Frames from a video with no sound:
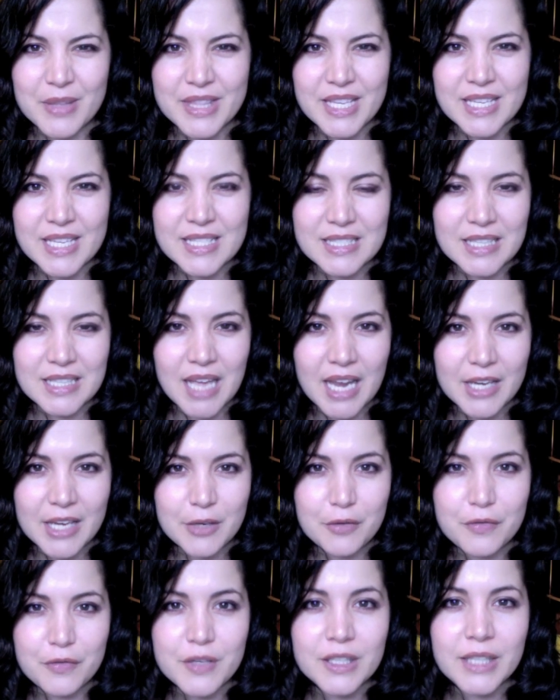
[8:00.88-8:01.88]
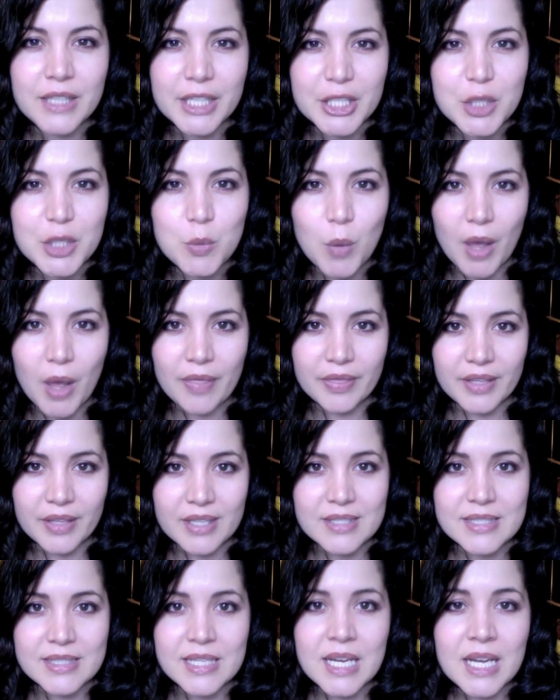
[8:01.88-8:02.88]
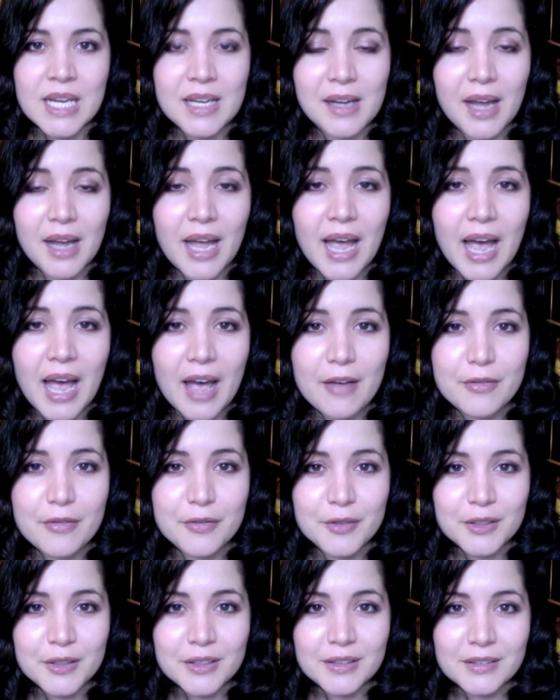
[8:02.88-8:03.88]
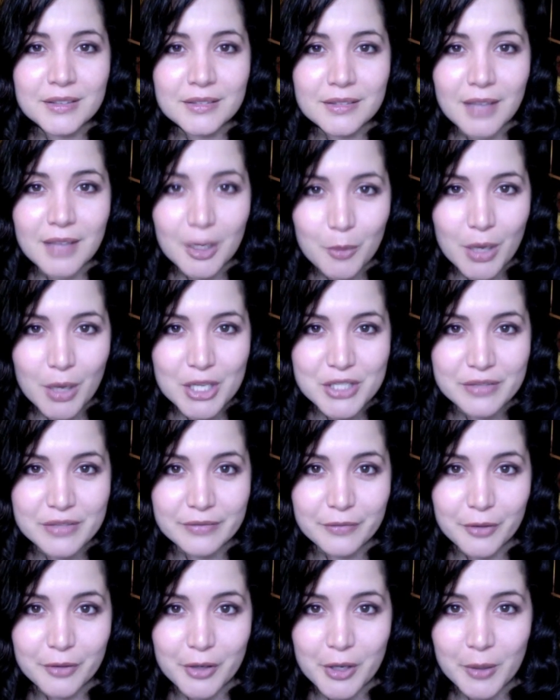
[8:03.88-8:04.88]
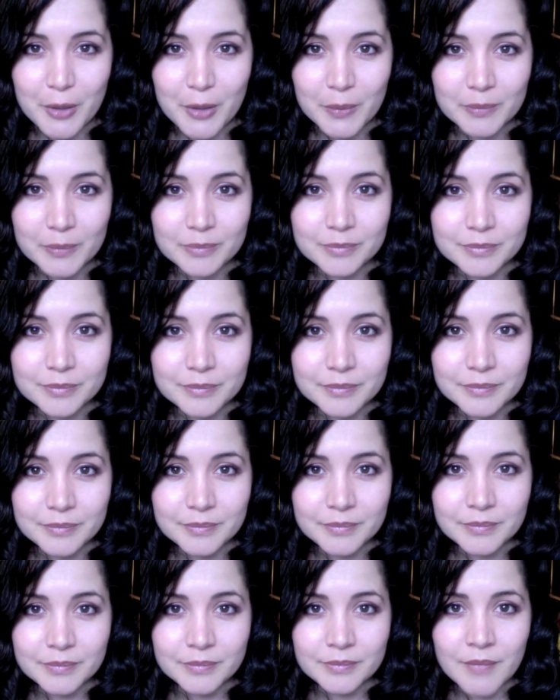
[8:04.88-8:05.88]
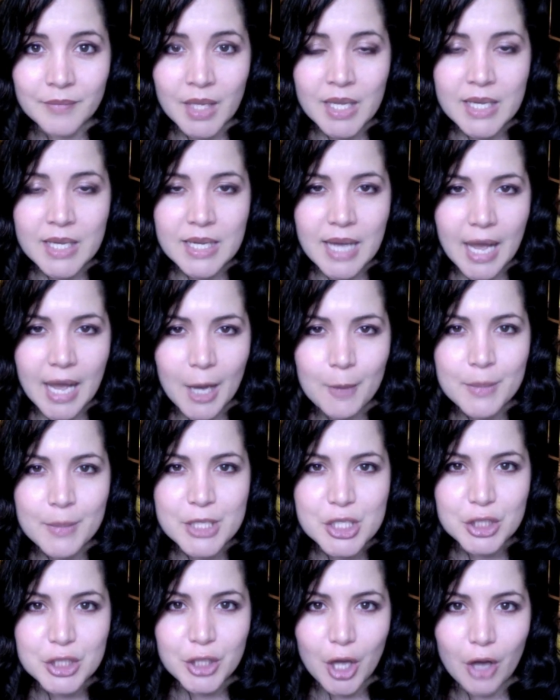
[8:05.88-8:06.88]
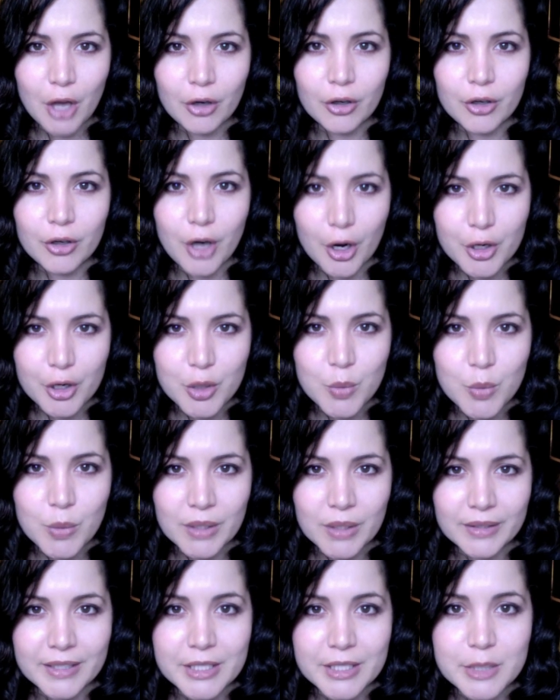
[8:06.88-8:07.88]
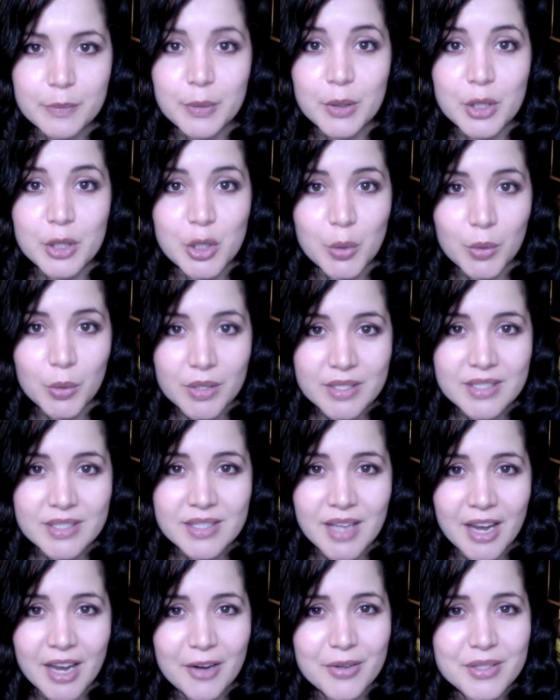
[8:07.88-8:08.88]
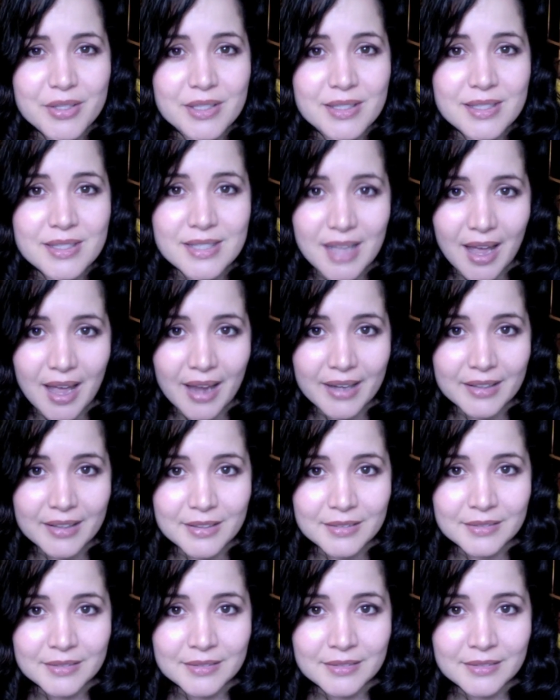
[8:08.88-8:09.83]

with this and you feel like you want this, I have a question for you. How much longer are you willing to put your desires aside?